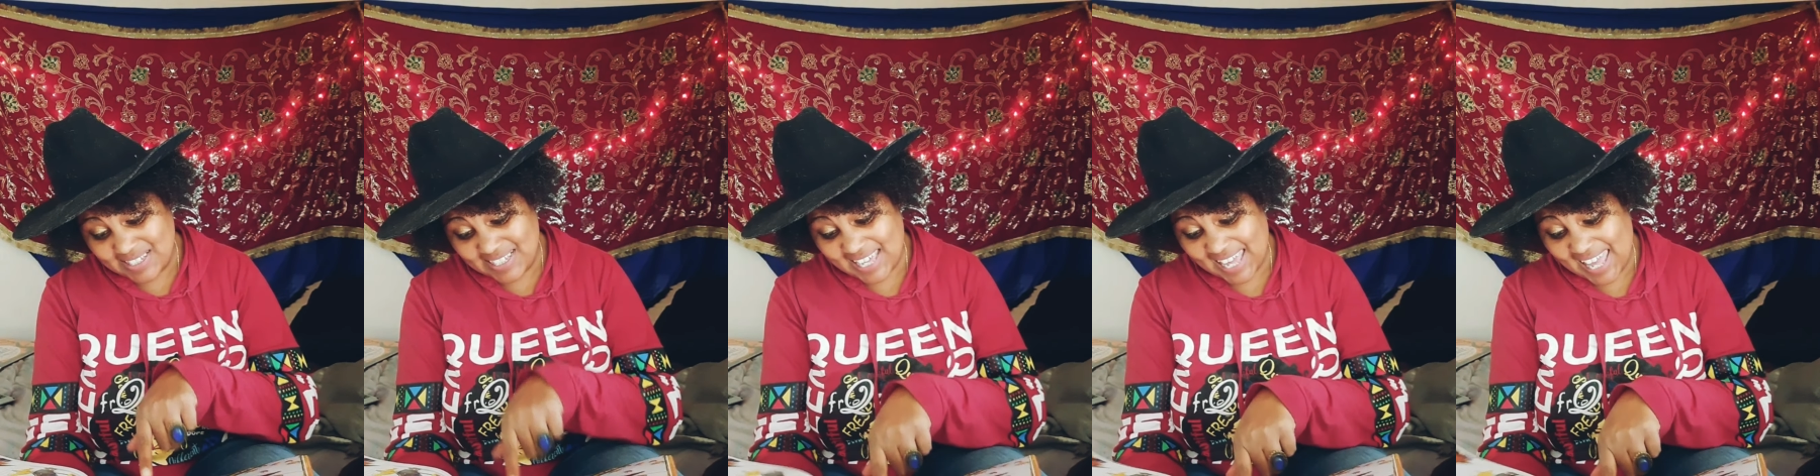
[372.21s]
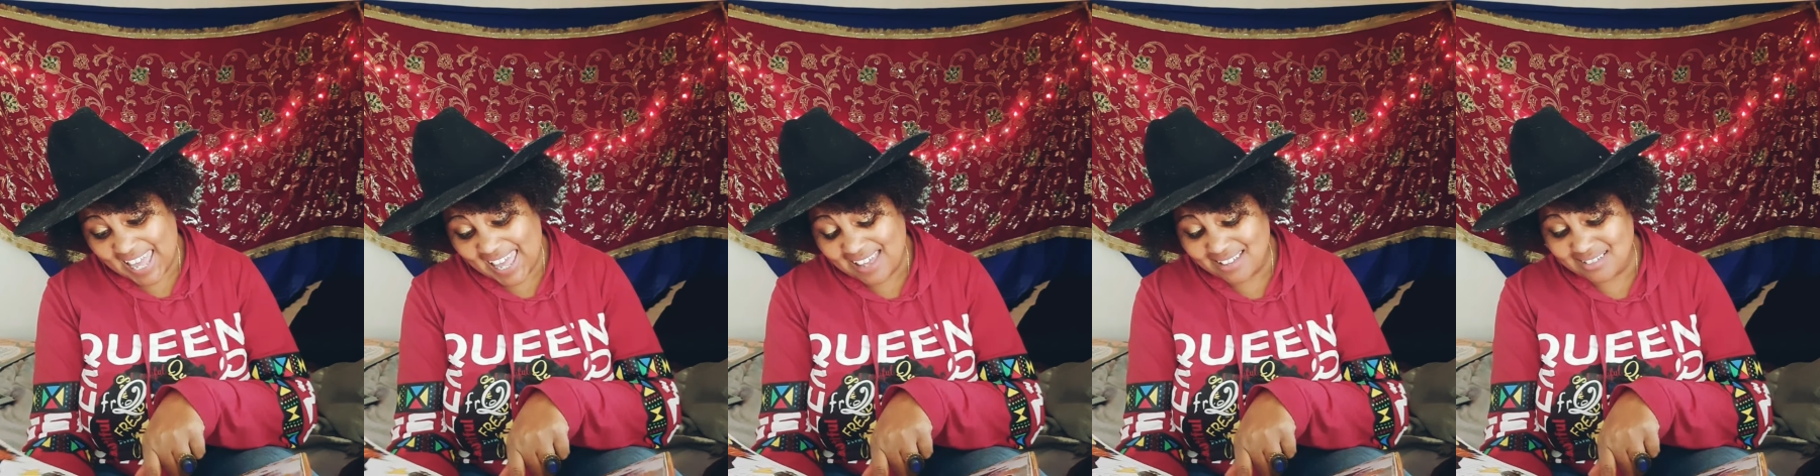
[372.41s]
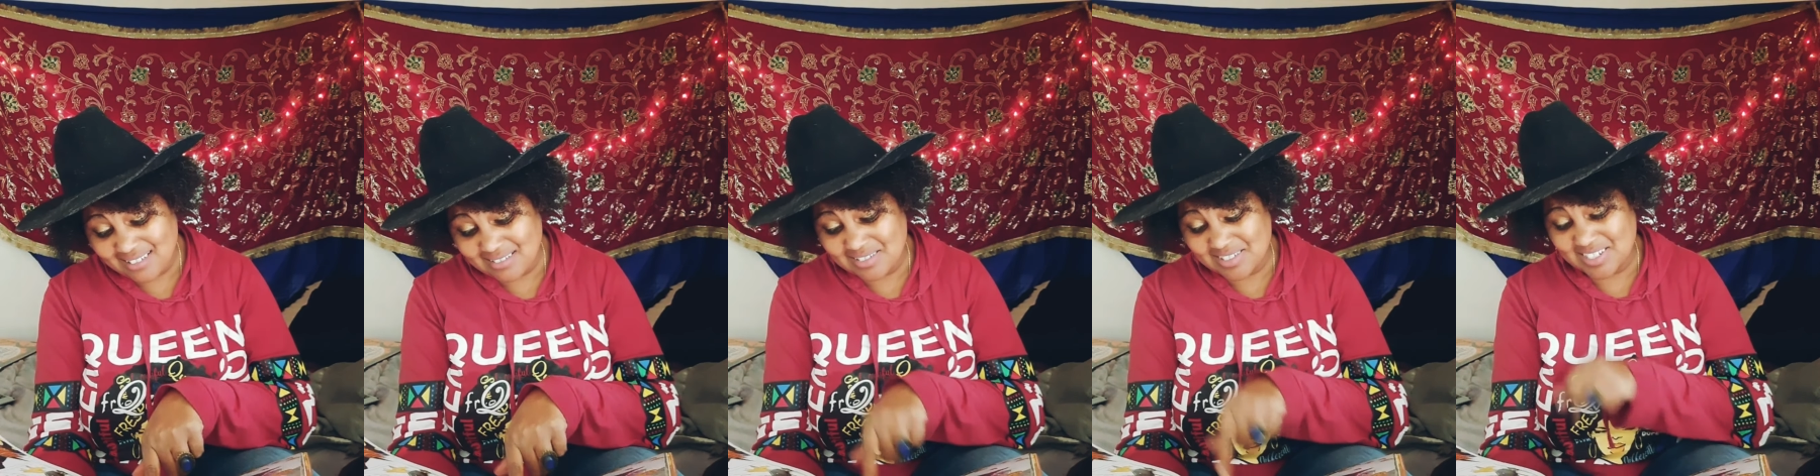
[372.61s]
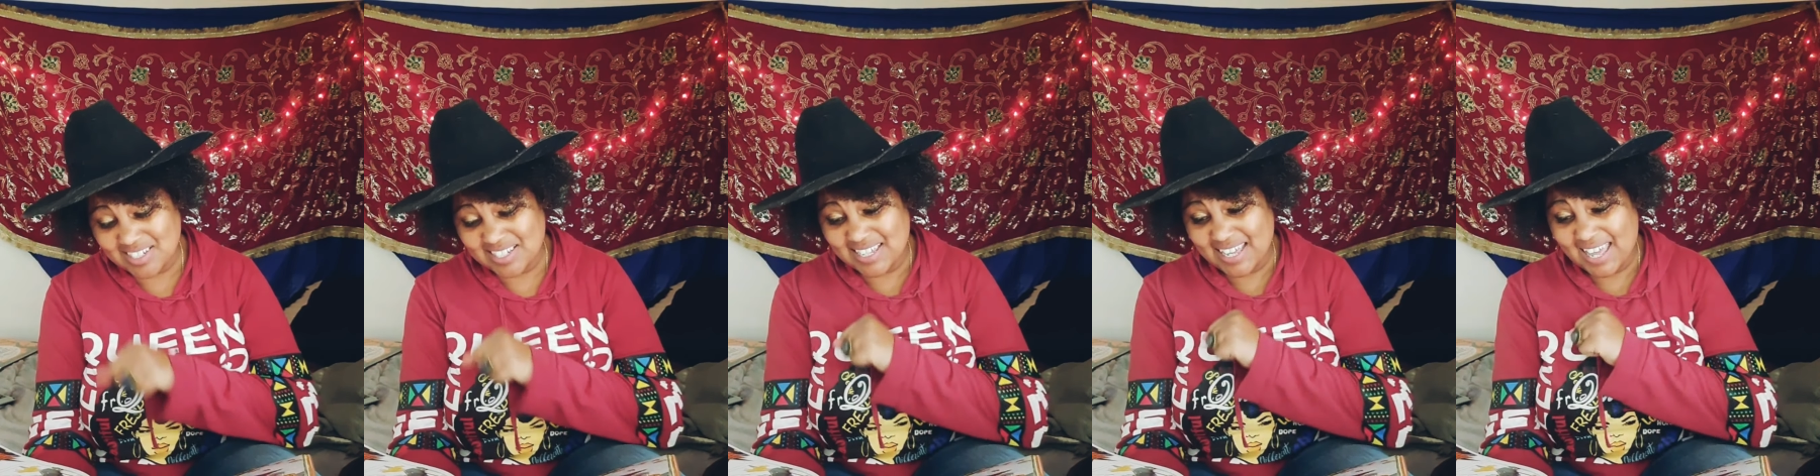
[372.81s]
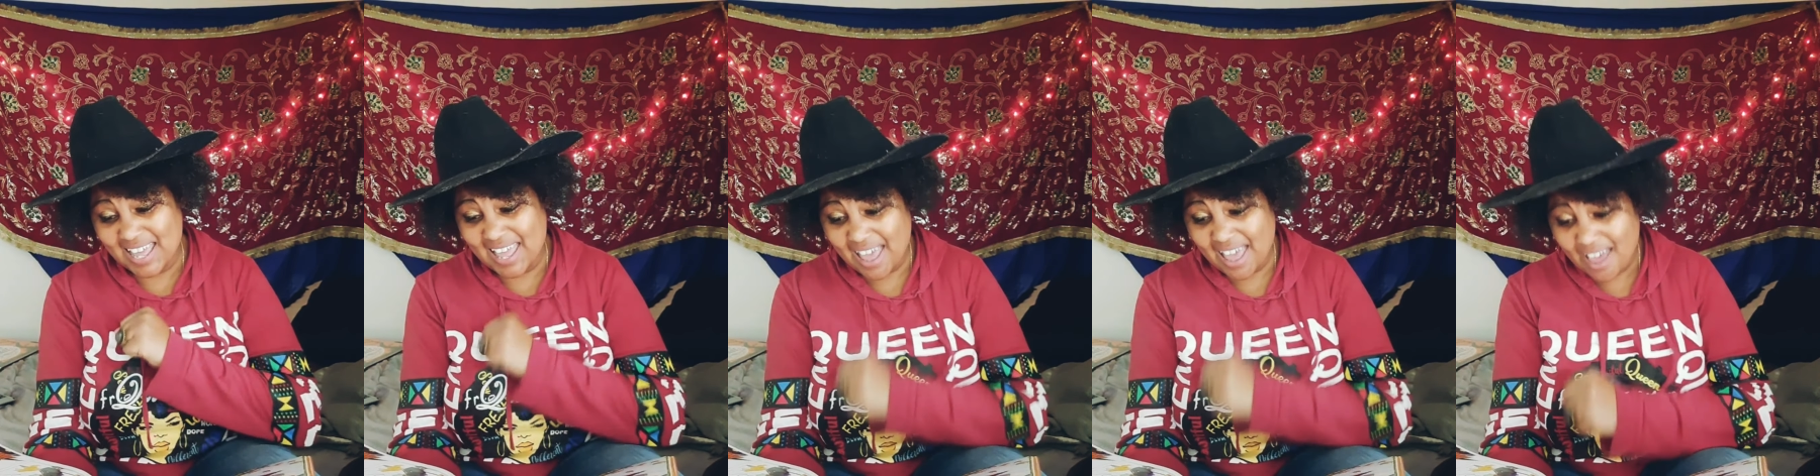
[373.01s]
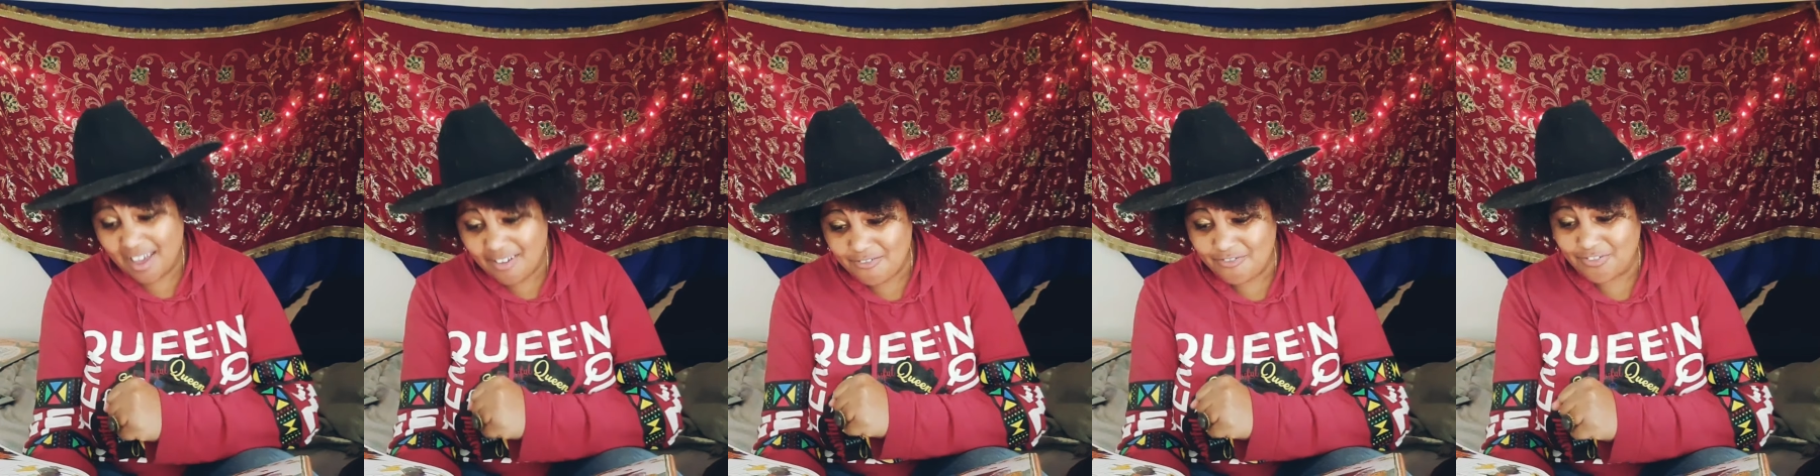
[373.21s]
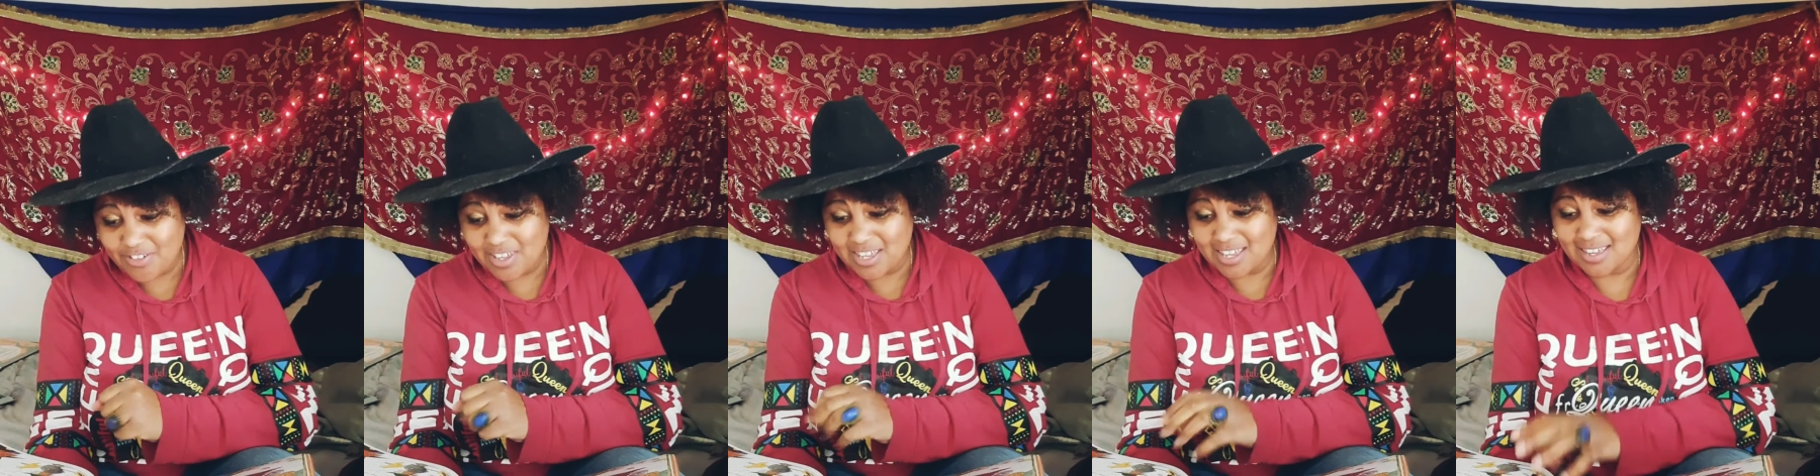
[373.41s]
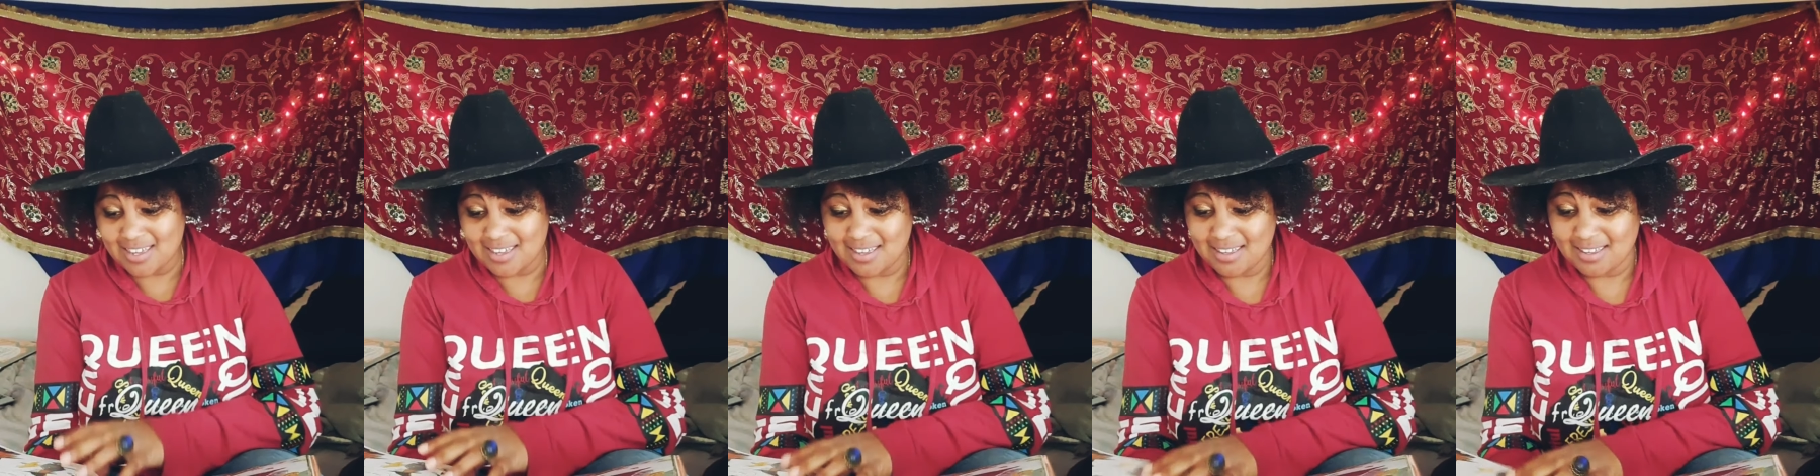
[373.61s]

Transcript: candy, heavy.